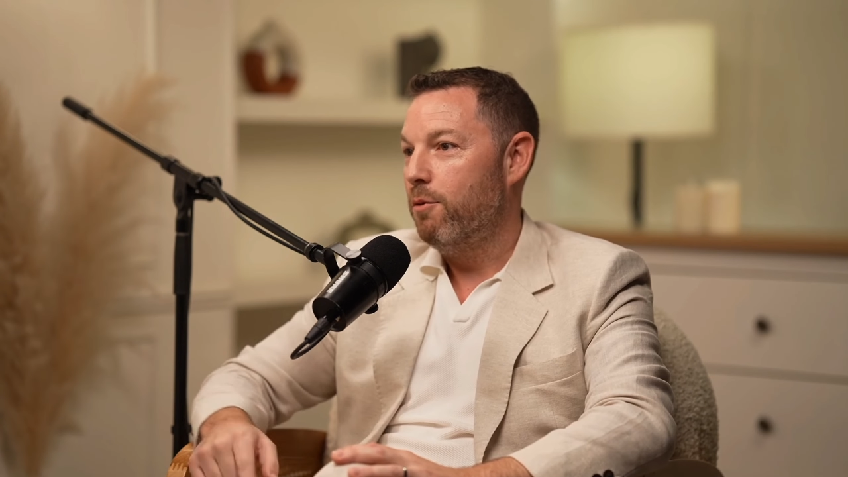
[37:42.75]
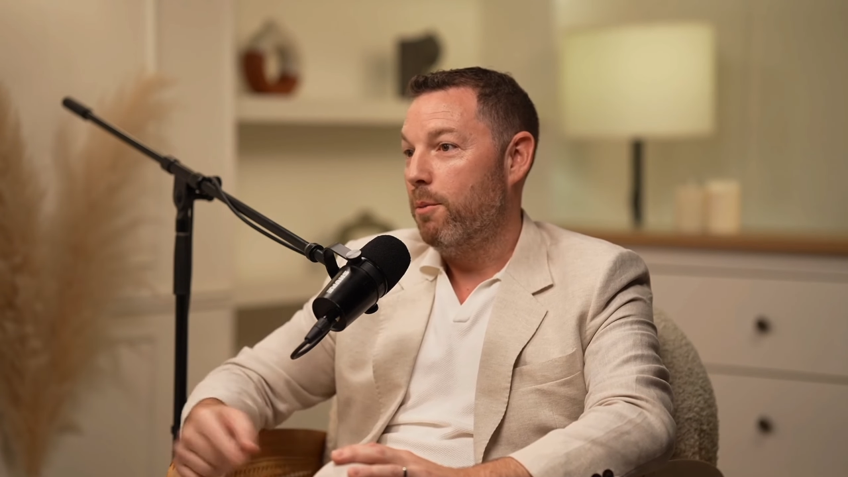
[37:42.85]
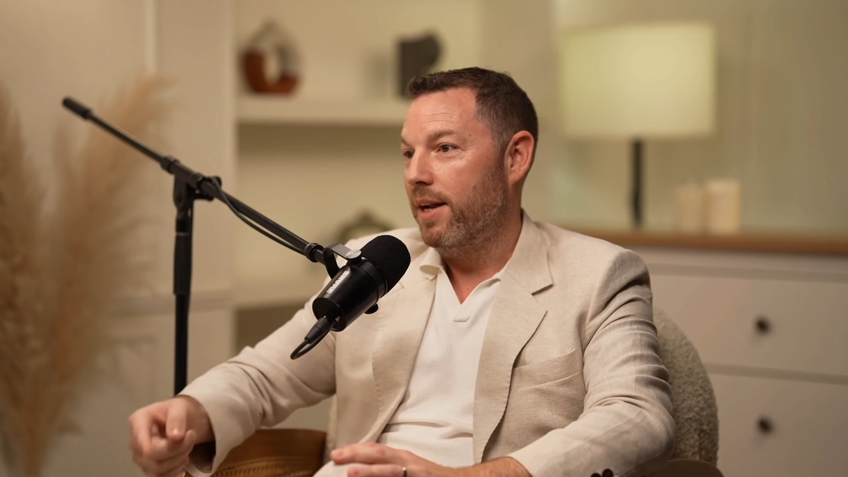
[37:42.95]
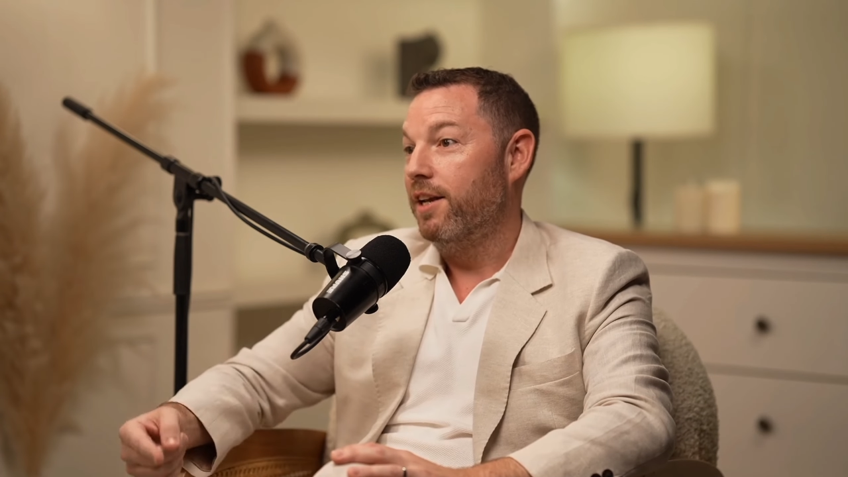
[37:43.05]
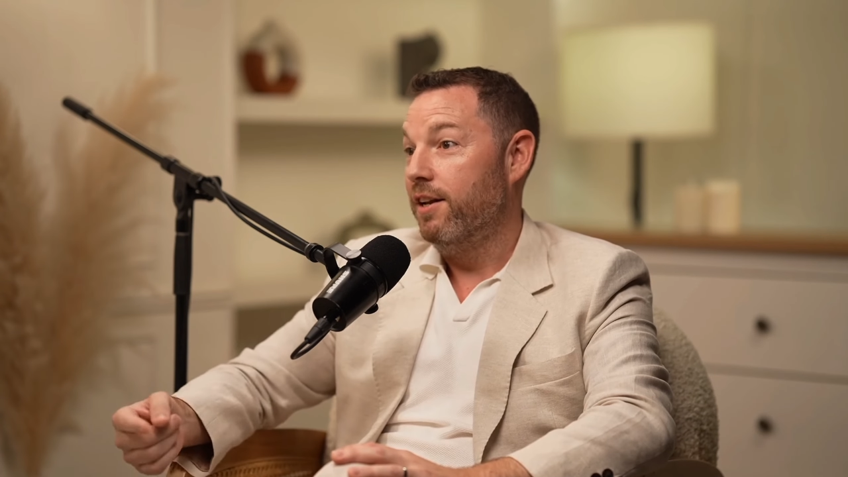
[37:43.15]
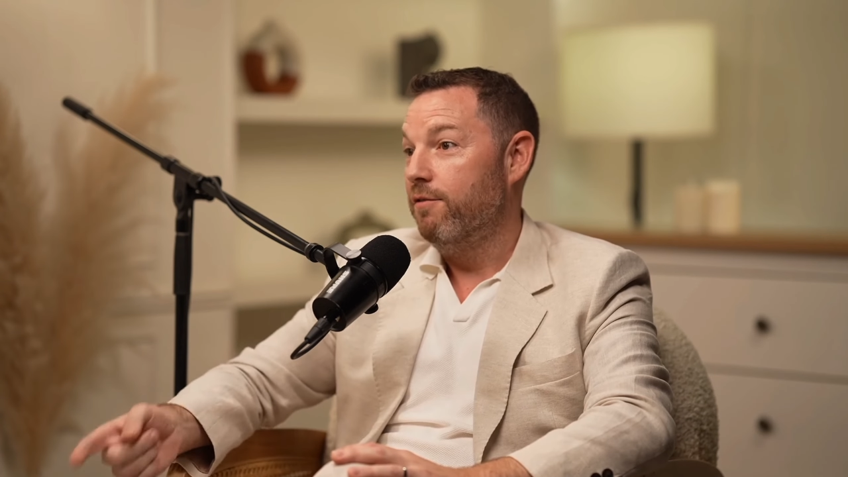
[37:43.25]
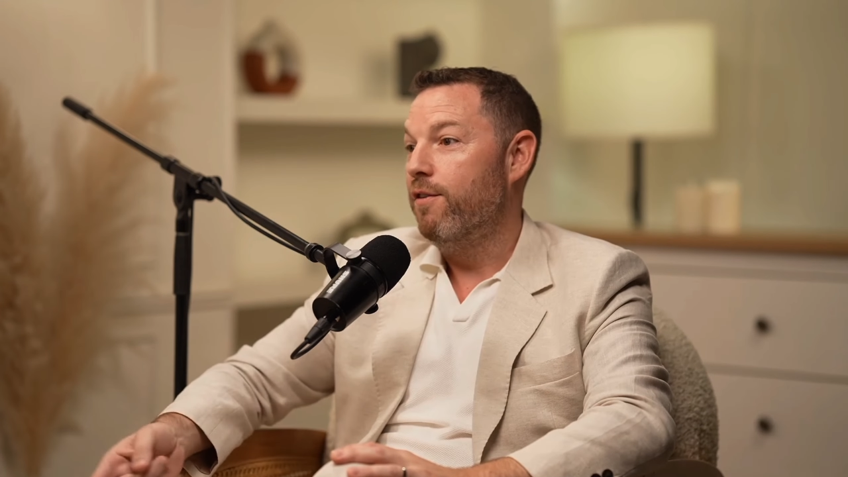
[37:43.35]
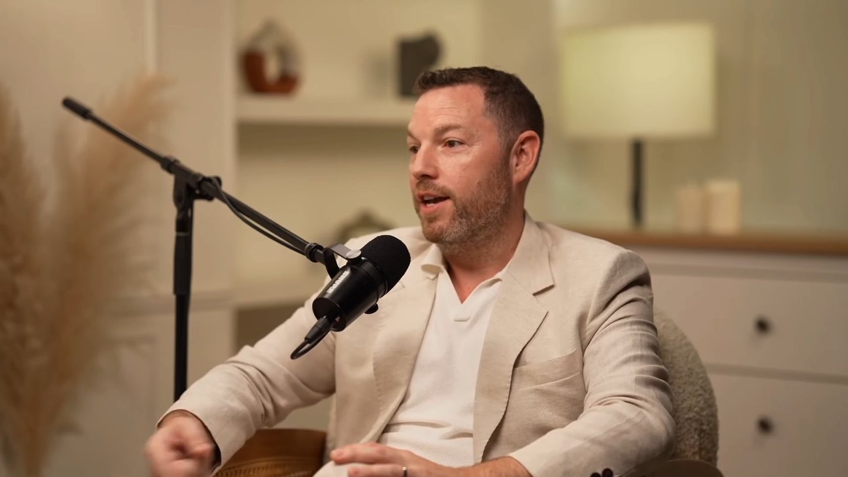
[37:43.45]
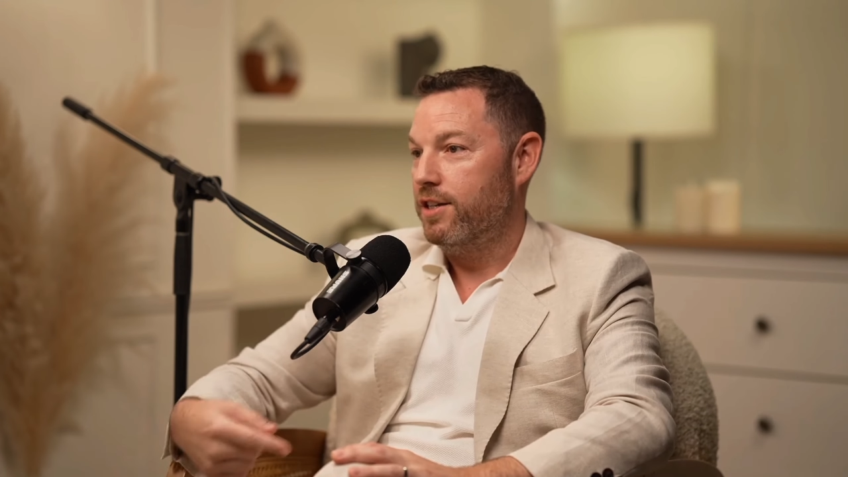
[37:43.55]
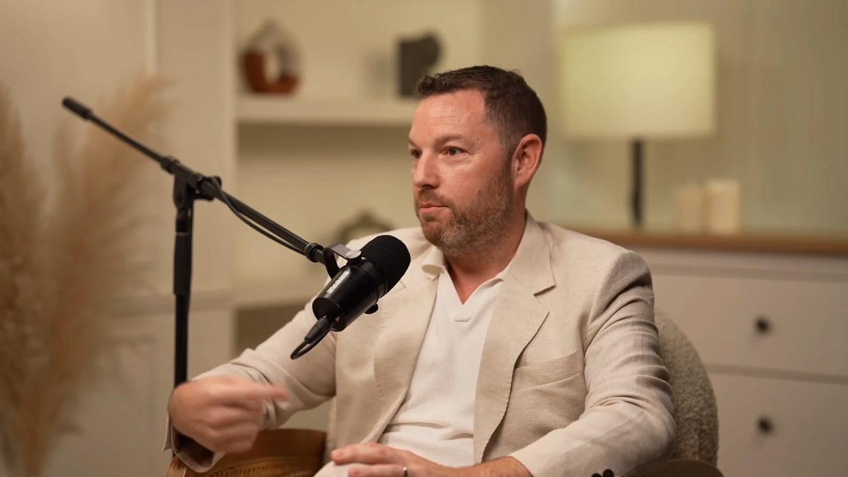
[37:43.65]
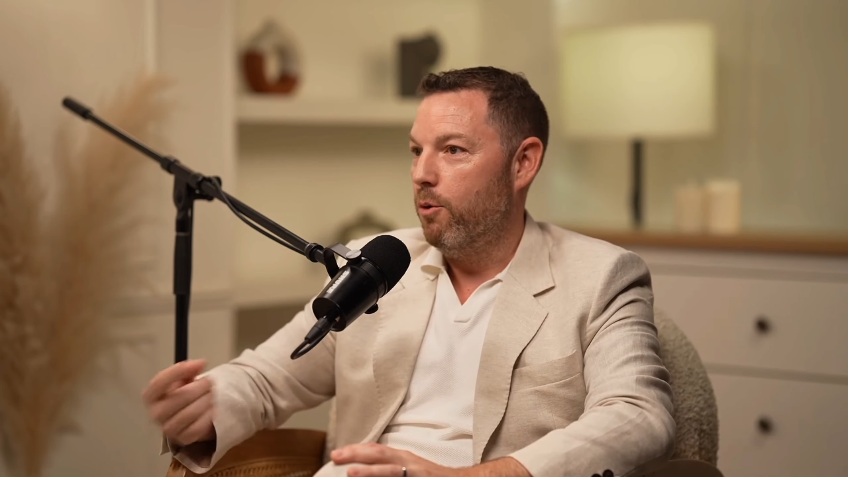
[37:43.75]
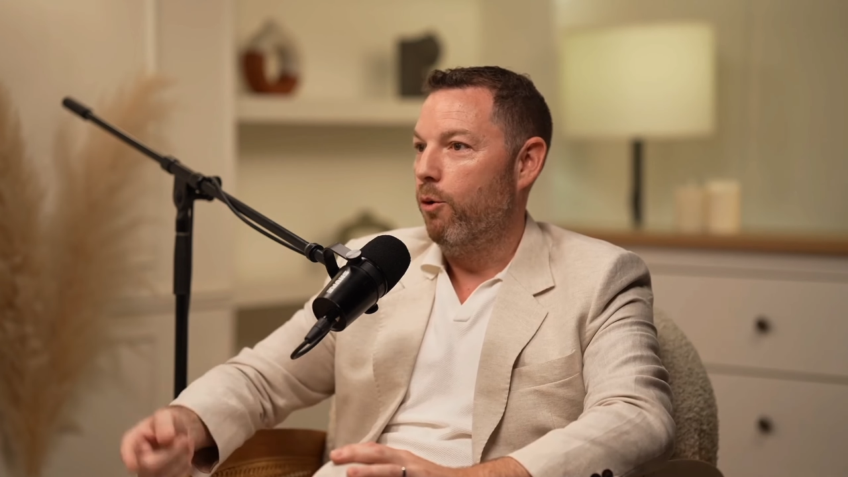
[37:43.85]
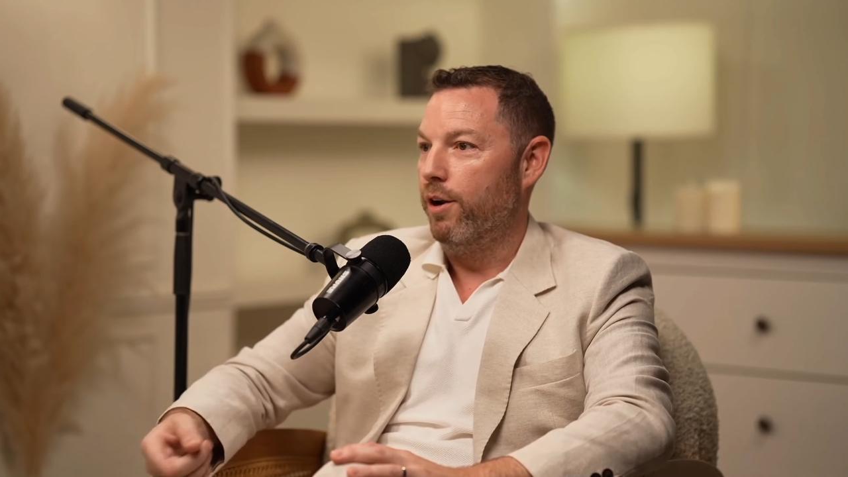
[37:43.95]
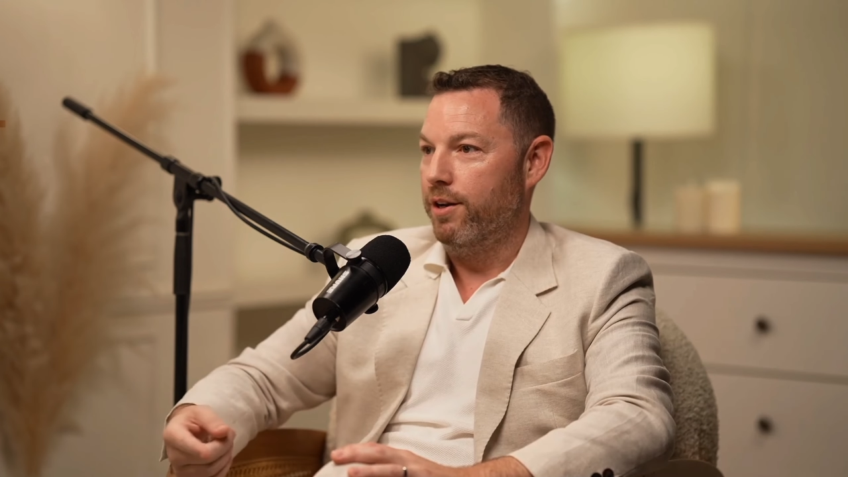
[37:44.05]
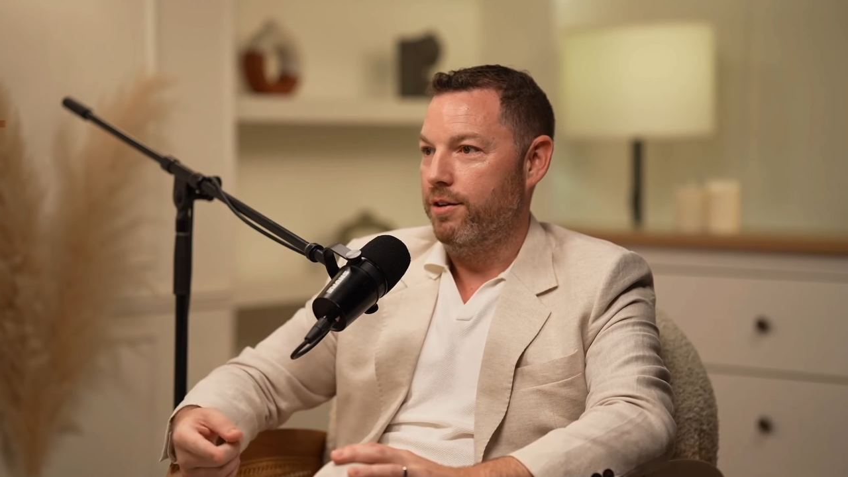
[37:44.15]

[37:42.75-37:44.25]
more money and invest more